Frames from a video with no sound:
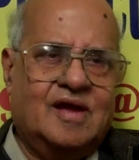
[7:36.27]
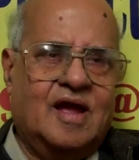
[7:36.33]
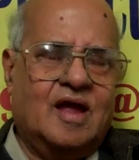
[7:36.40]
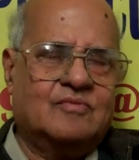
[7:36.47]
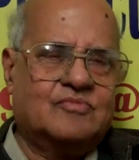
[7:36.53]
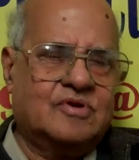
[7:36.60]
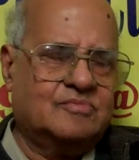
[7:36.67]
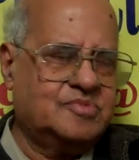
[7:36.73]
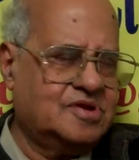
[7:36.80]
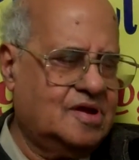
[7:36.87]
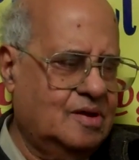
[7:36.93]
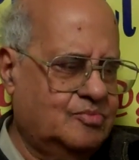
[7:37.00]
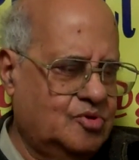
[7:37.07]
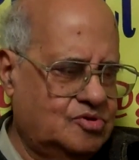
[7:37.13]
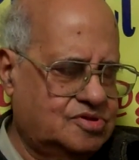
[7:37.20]
And from
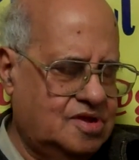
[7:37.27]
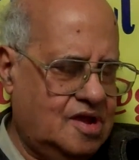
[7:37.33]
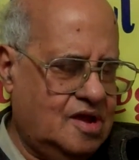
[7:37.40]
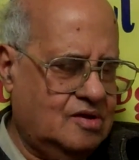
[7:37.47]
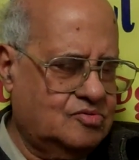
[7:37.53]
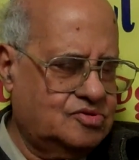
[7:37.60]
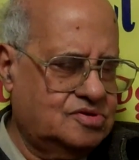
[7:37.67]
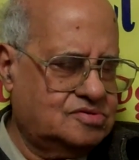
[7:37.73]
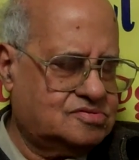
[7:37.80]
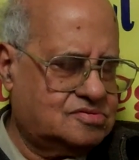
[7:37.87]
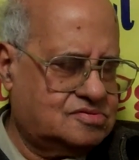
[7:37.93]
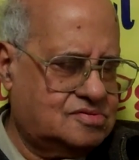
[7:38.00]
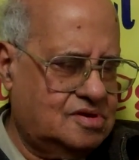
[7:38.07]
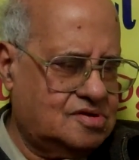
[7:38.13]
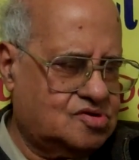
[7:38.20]
Digapotia, we
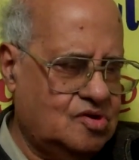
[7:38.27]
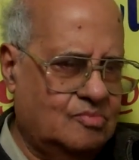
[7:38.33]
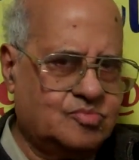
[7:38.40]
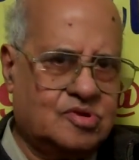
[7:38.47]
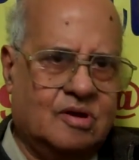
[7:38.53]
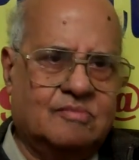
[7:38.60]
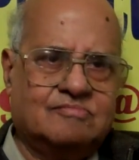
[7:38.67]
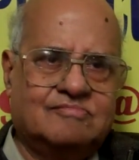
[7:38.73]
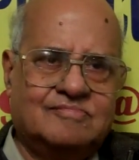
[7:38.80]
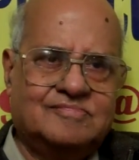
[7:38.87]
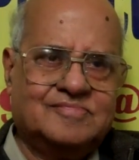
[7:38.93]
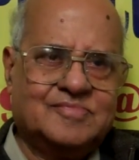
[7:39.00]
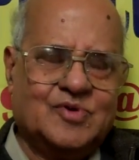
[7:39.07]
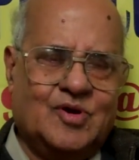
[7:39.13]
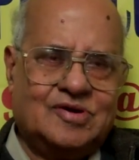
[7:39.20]
used Tom Tom.
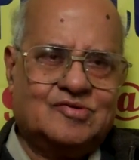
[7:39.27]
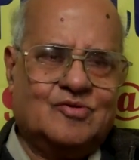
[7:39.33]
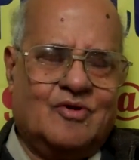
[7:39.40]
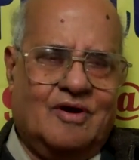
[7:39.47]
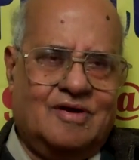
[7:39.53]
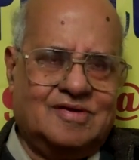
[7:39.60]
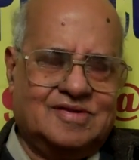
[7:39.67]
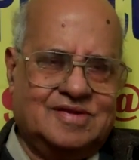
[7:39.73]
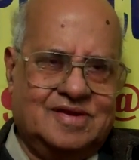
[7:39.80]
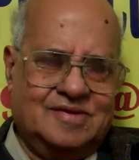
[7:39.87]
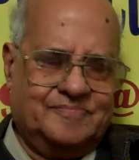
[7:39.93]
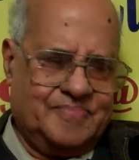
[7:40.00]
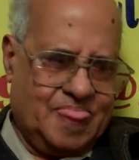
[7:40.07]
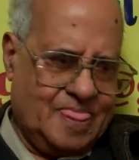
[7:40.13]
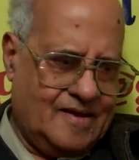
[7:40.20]
What you call the
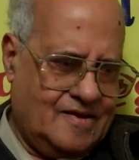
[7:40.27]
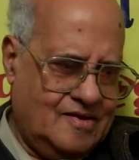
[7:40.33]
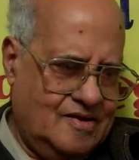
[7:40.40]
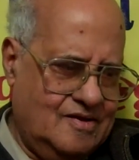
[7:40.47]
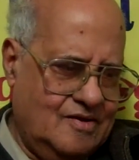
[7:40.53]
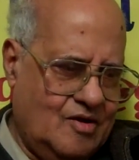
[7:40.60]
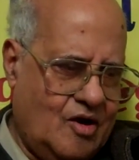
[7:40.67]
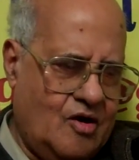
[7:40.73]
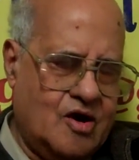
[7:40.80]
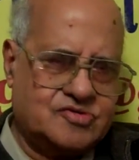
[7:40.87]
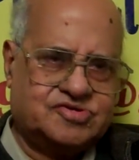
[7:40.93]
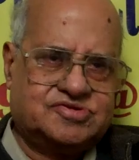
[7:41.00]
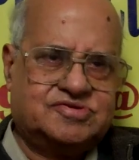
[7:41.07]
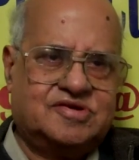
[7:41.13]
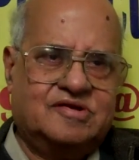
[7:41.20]

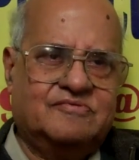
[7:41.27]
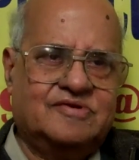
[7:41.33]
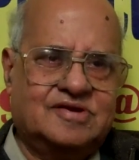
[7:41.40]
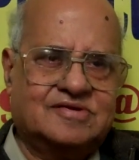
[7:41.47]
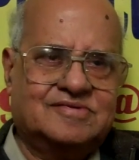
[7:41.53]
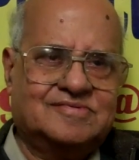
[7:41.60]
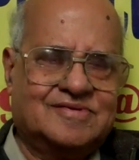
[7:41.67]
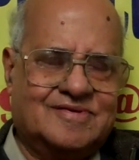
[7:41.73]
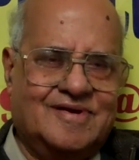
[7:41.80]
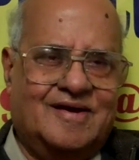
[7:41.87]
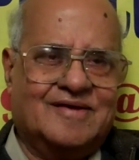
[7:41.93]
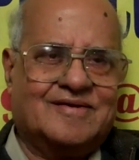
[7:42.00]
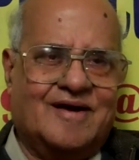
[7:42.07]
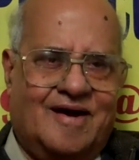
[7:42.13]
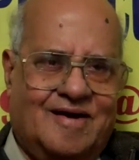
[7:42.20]
horse-driven
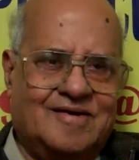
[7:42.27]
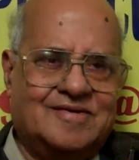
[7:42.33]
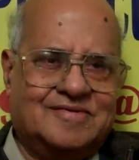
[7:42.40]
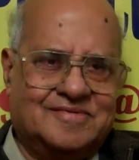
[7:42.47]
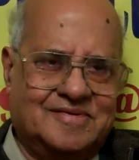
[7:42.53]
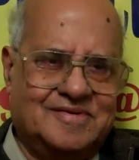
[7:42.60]
car.